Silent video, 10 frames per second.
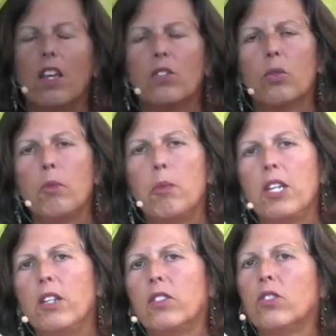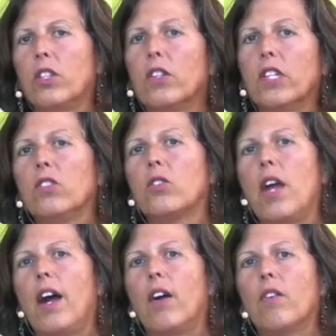So we've been in a series
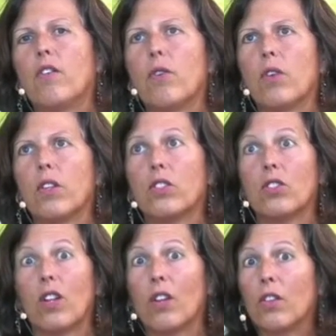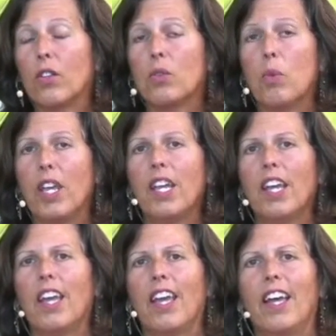now for, this is our third
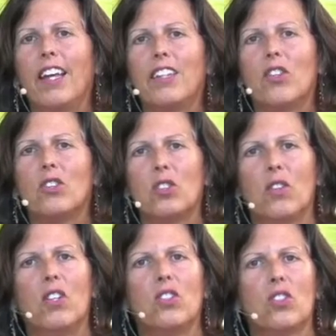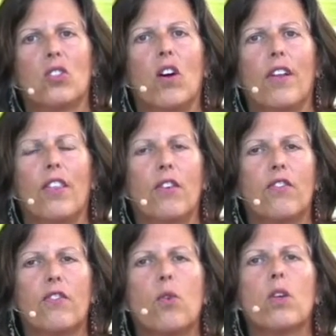week, and the series is called The
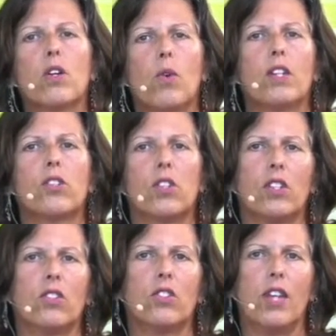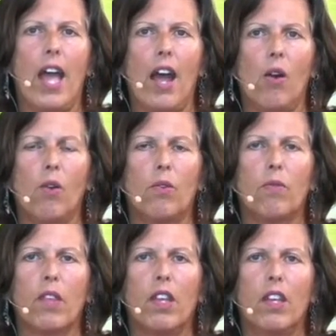Four Questions Now.
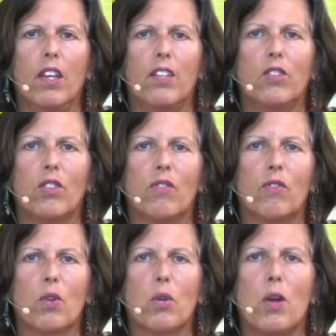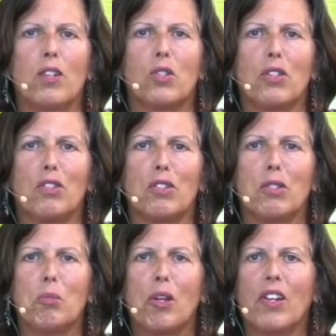These are the four questions that
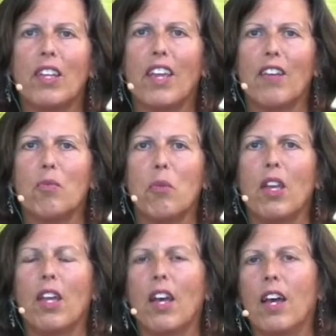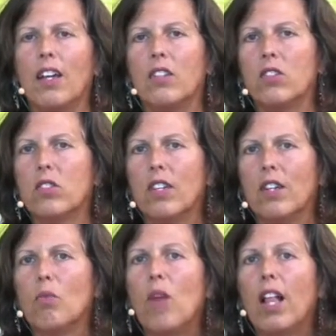Spirit gave me as
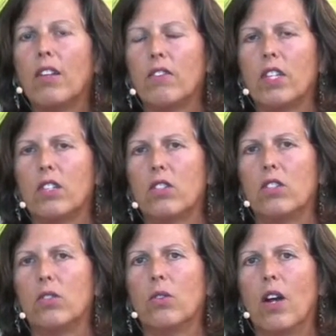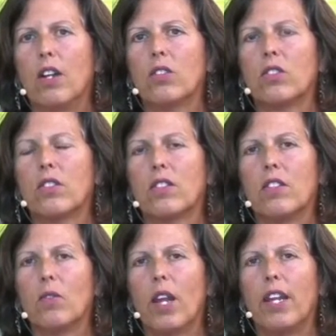relevant to us
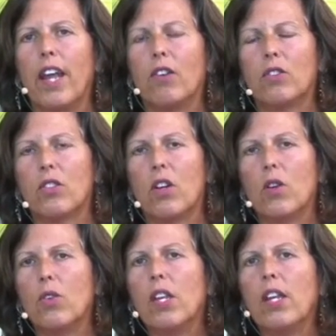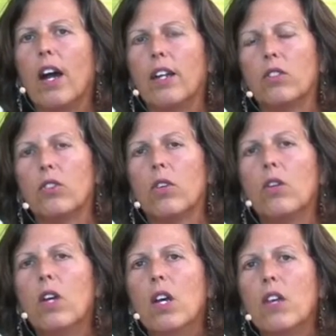right now to hone in on.
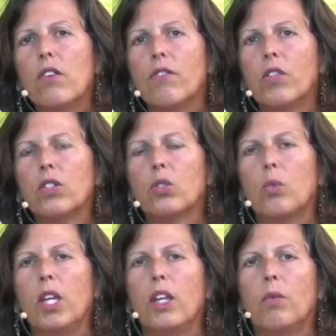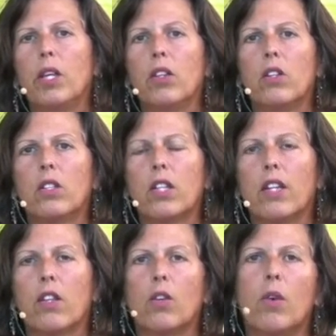So the first week we looked
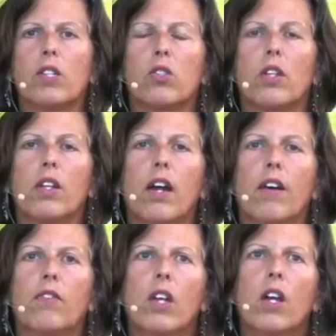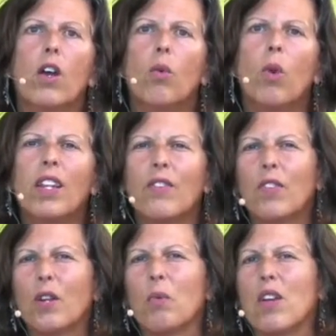at the question of, what if
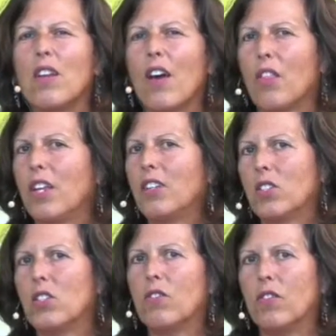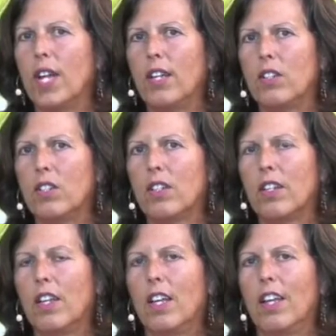there were nothing to defend?
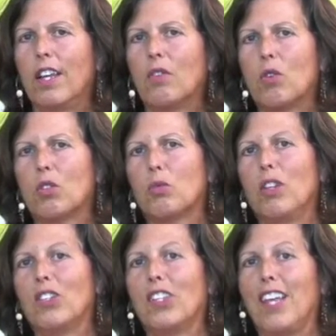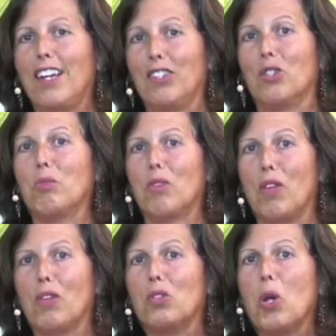And of course we looked at that in terms of
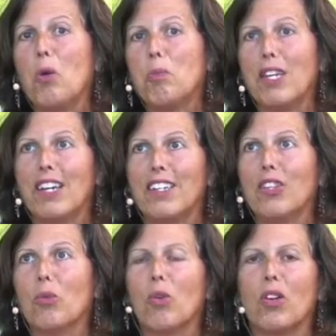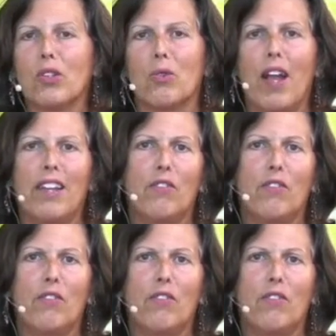the utopia in the world, right?